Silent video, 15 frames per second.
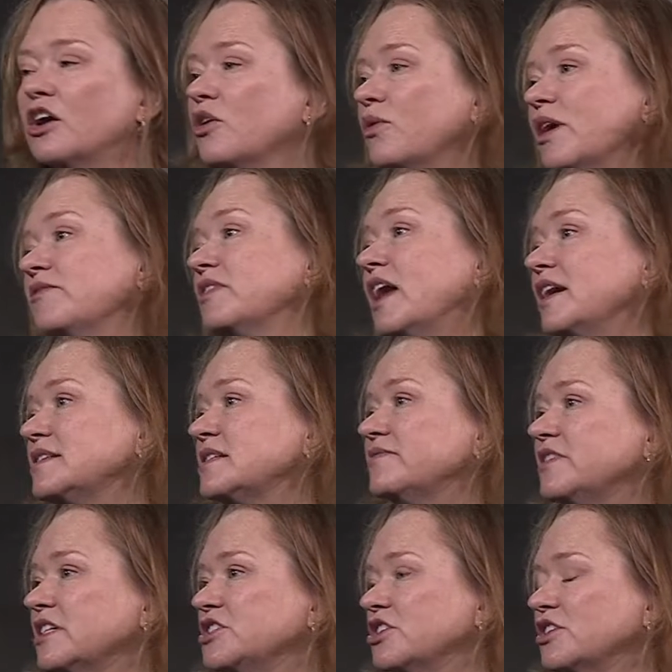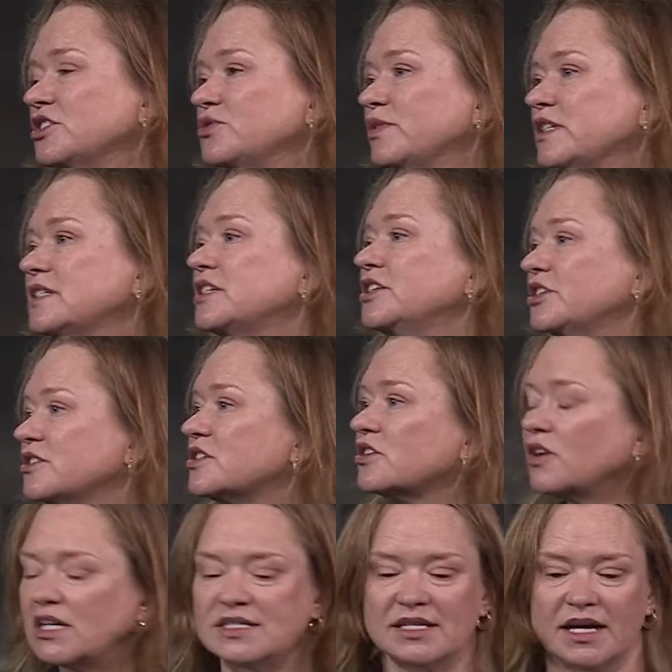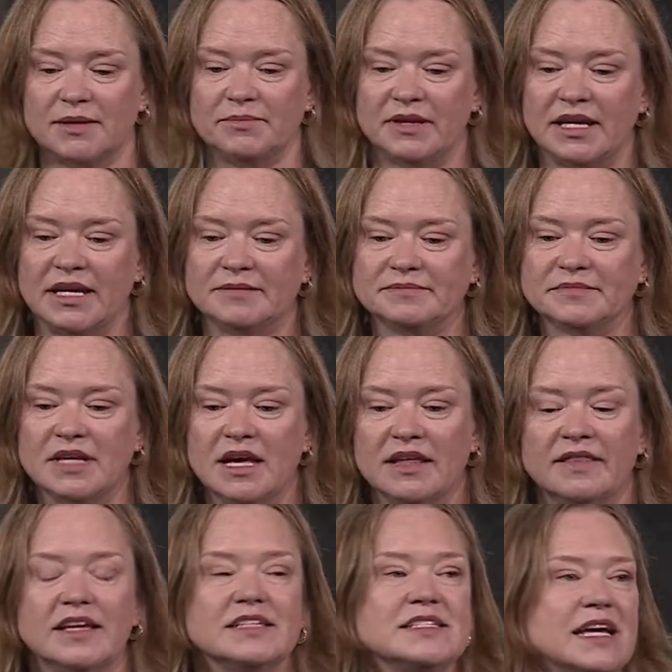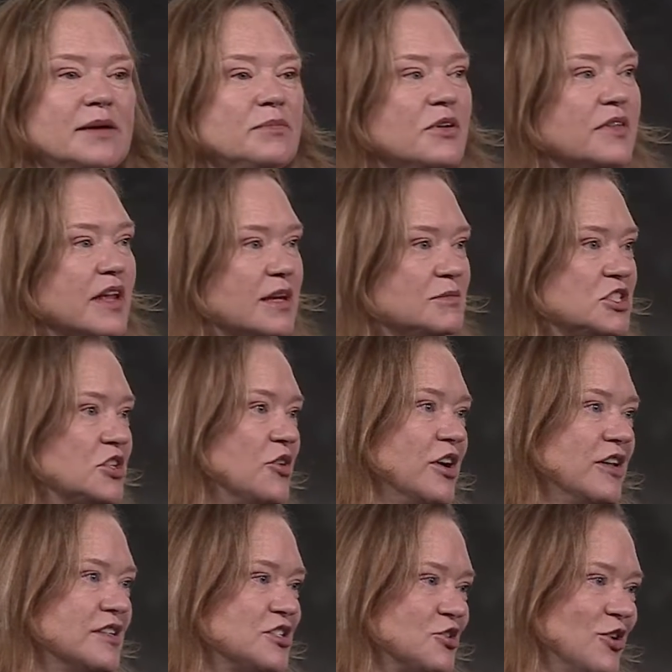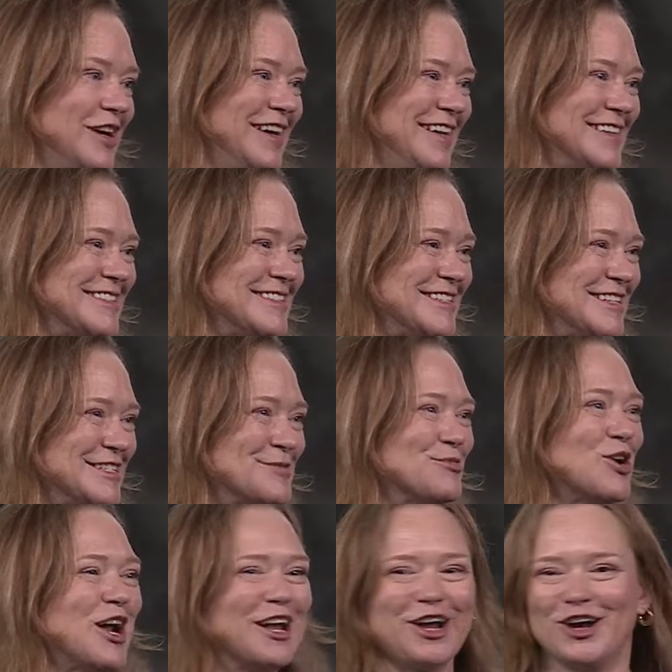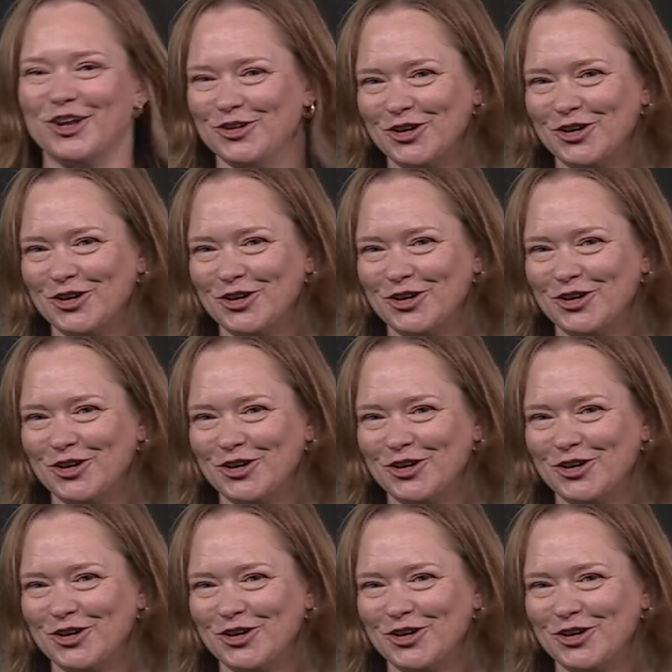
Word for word: We have lots of digital twins in use across the company. The example that I'm showing on the screen is a product called